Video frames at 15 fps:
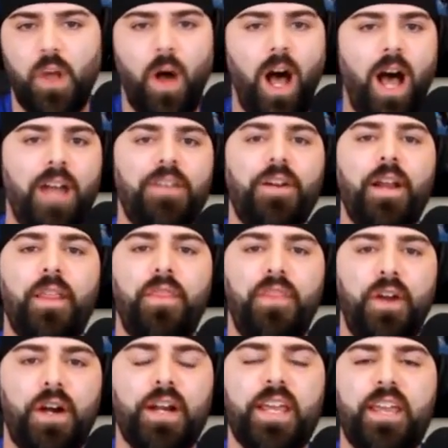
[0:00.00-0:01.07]
So
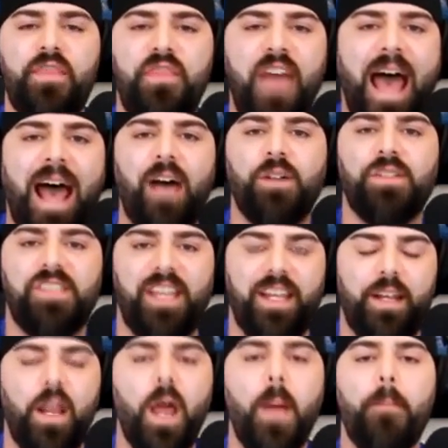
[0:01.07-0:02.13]

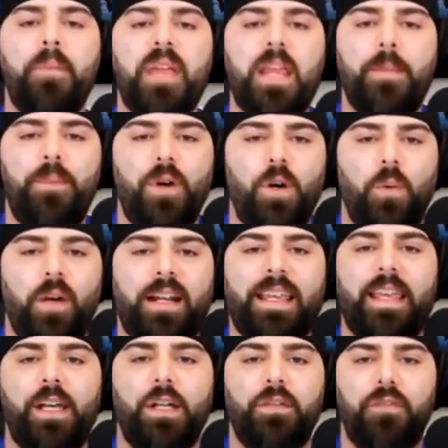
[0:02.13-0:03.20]
130,000 people were
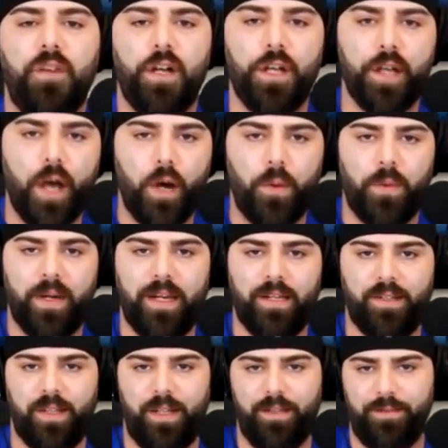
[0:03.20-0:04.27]
killed for no
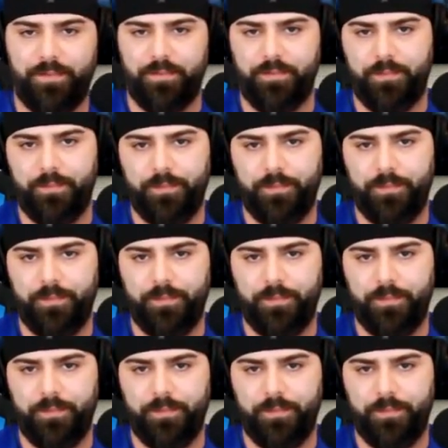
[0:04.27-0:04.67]
reason.